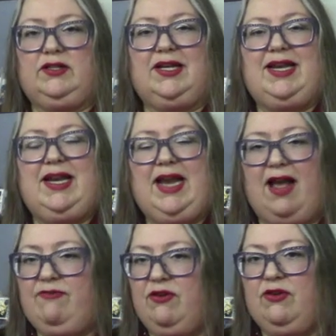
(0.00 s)
to
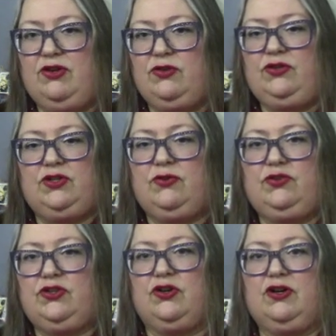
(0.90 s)
never use
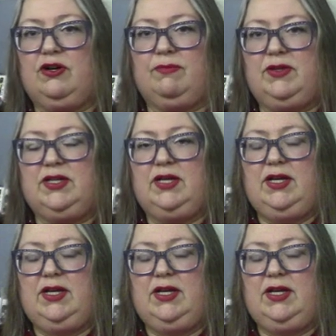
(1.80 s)
those terms.